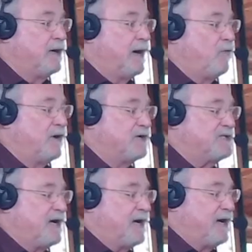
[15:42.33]
Yeah, I wanted to
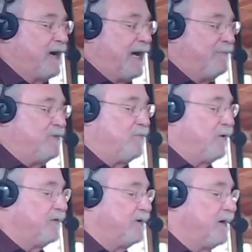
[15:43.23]
say happy
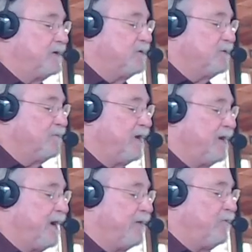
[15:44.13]
birthday to my
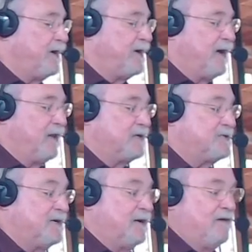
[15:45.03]
dad, Rennie Ellis.
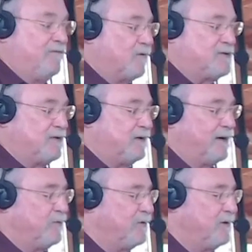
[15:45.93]
Folks in the
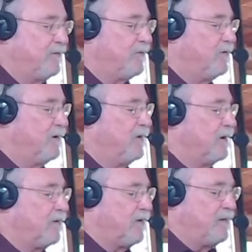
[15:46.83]
neighborhood threw him a
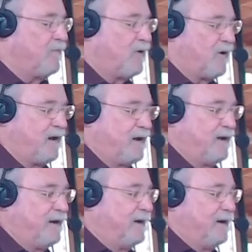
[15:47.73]
great party,
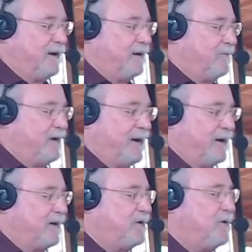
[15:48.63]
and we had a
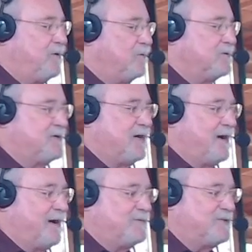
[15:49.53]
huge
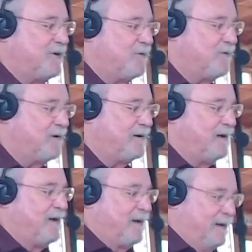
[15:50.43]
time. So
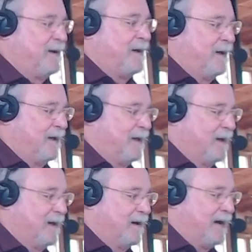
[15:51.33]

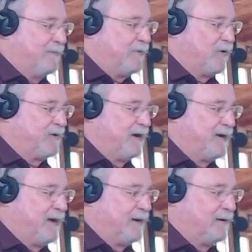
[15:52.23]
happy birthday,
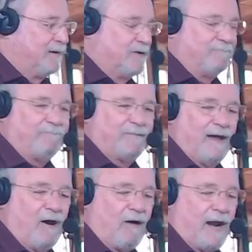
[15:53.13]
Dad. Love you.
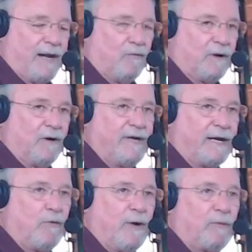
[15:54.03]
All right, we're going to take a
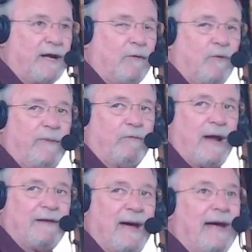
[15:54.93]
quick break, and we'll be
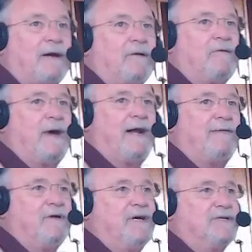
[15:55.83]
right back right
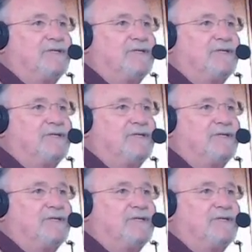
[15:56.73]
after this.